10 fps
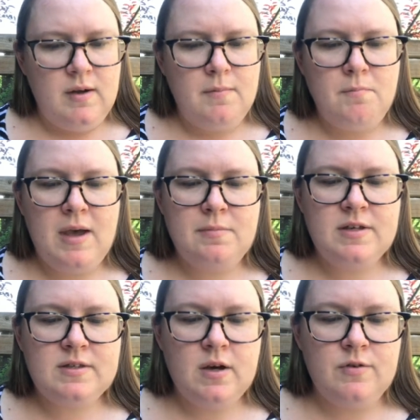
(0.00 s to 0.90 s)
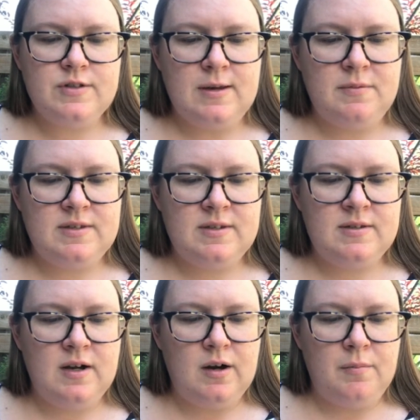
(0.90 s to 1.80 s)
Maybe so, said Mrs.
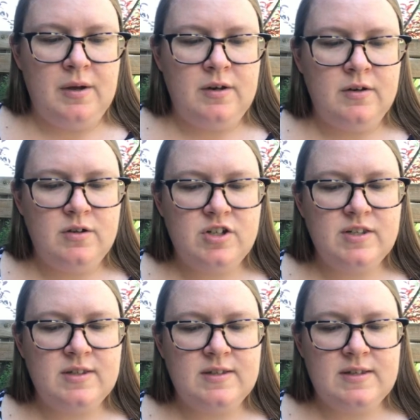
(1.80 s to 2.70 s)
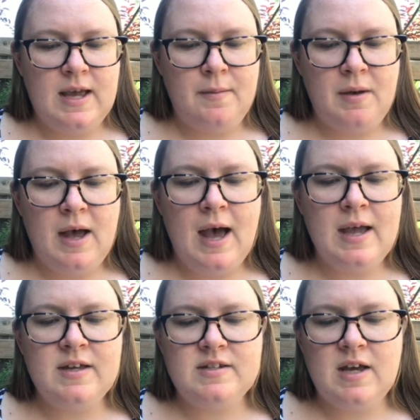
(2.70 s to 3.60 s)
Zuckerman. Just the same, I
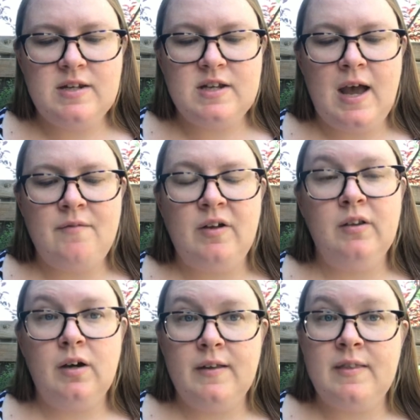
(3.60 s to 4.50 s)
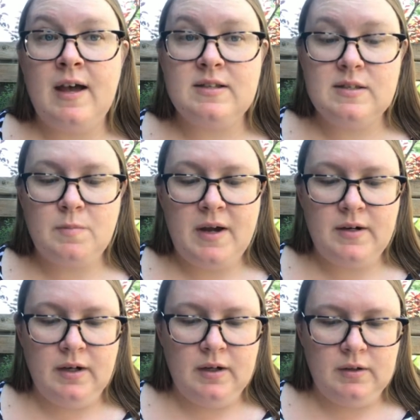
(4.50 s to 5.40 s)
intend to have a look at that
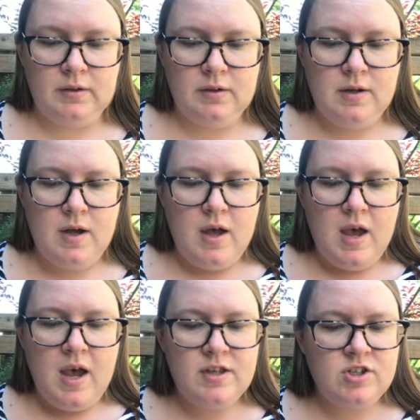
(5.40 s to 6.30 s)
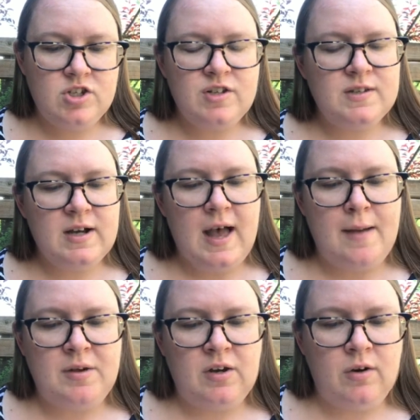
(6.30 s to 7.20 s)
spider. It's just a
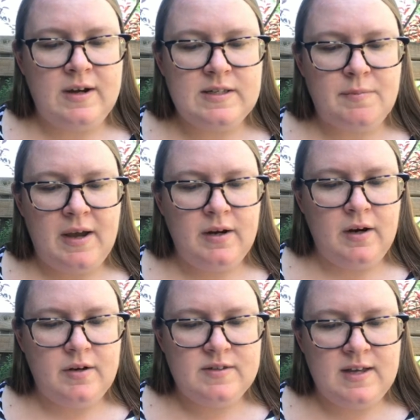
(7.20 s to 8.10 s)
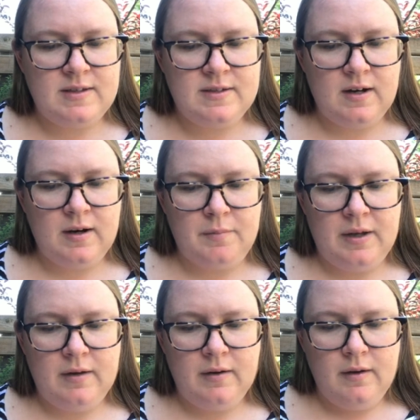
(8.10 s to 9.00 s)
common gray spider, said
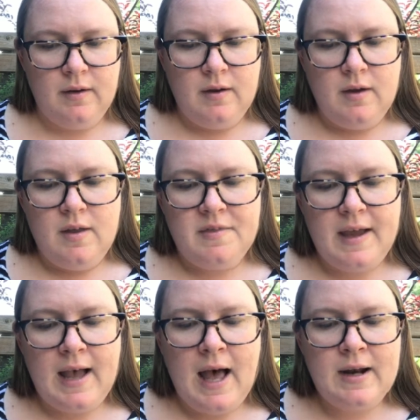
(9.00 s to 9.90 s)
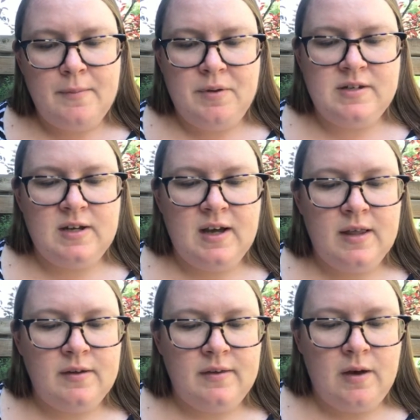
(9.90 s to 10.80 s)
Zuckerman. They got up and
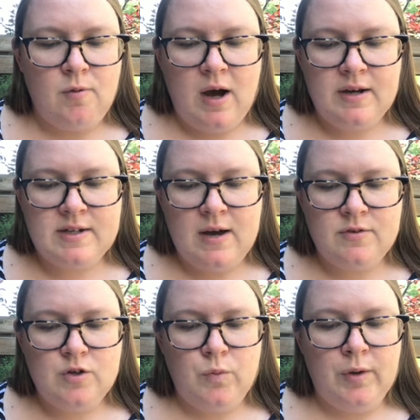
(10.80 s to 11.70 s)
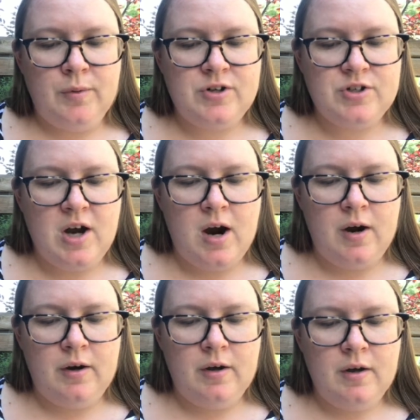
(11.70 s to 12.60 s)
together they walked down to Wilbur's
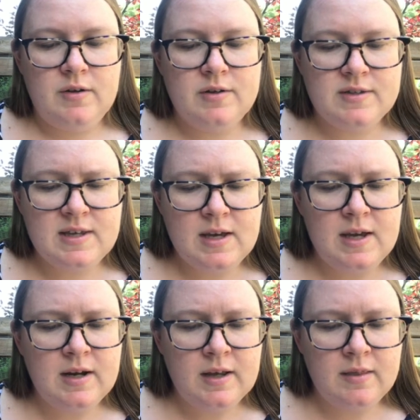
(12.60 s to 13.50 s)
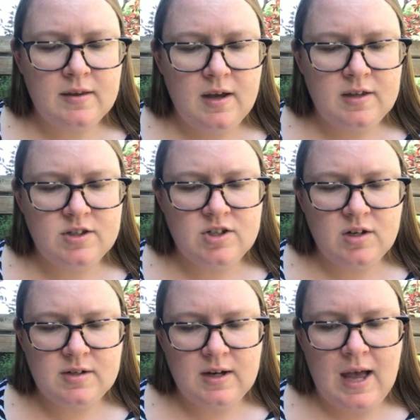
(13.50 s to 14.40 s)
yard. You see, Edith, it's
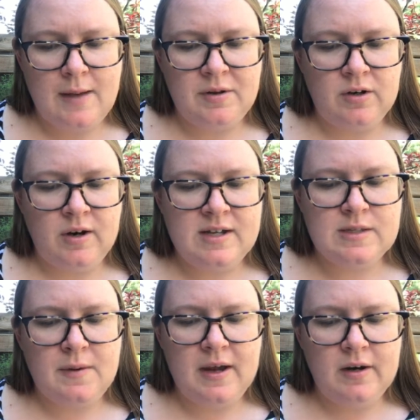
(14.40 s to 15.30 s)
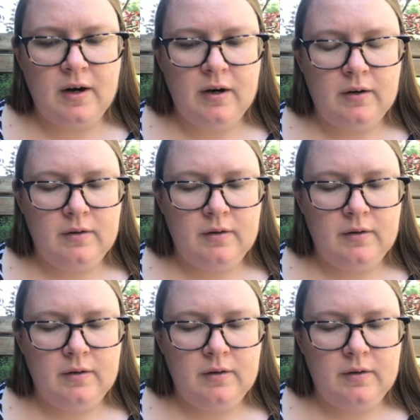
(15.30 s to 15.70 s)
just a common gray spider.